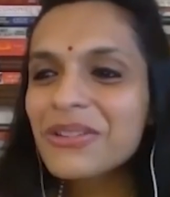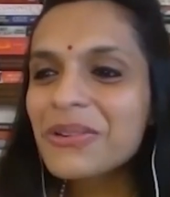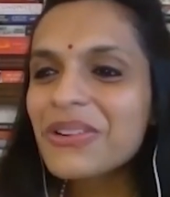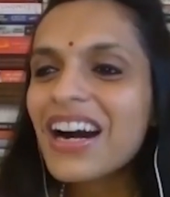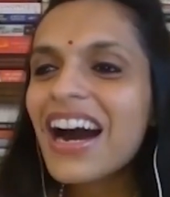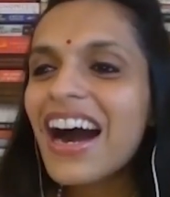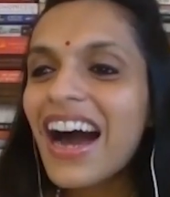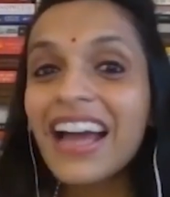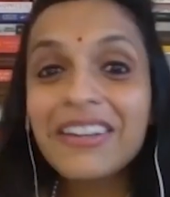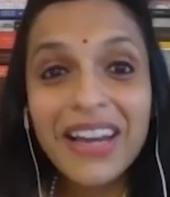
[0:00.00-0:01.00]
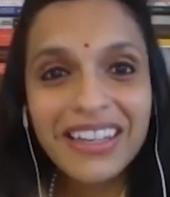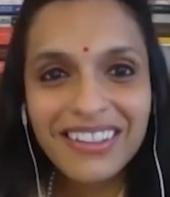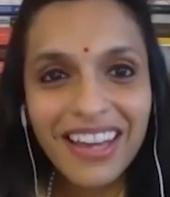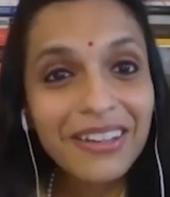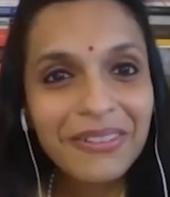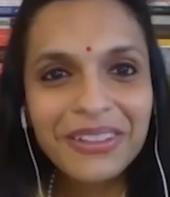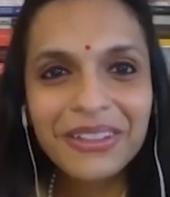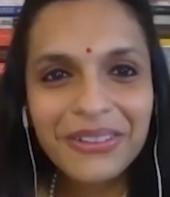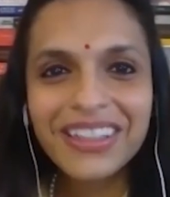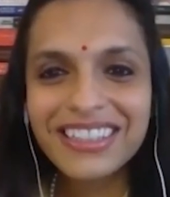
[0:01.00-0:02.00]
True. And very relevant in
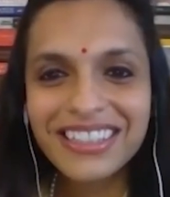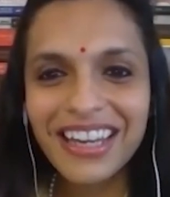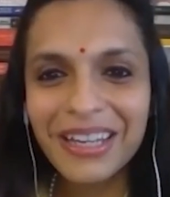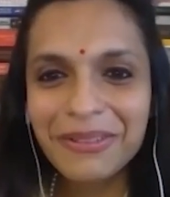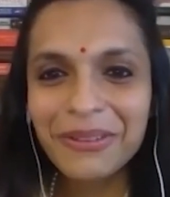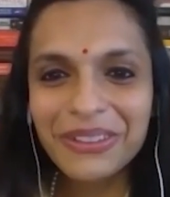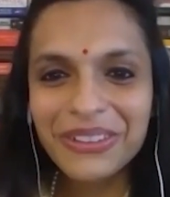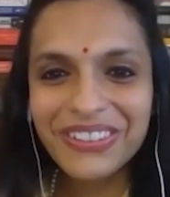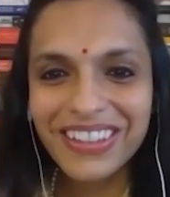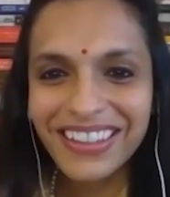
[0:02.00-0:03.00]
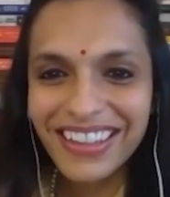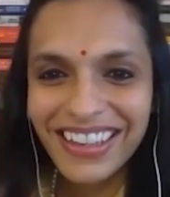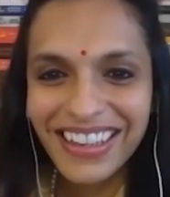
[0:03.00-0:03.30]
today's times, won't you say?